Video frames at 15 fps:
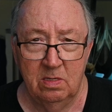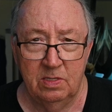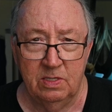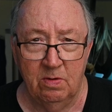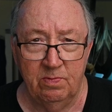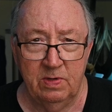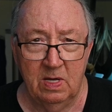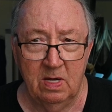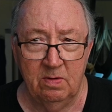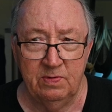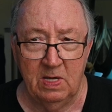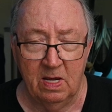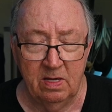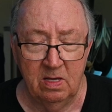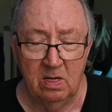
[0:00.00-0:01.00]

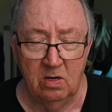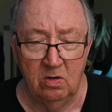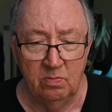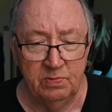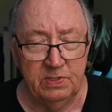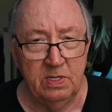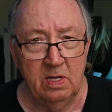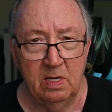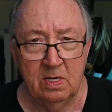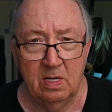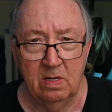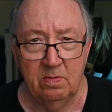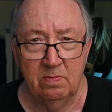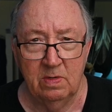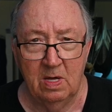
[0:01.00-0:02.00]
Sometimes I get homesick.
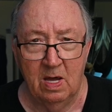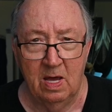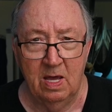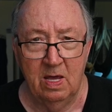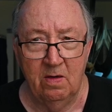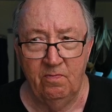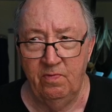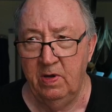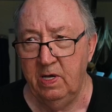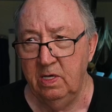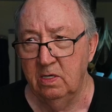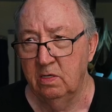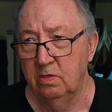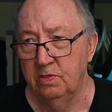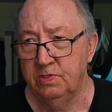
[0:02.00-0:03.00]
I have
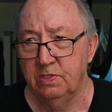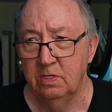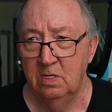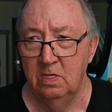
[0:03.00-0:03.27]
videos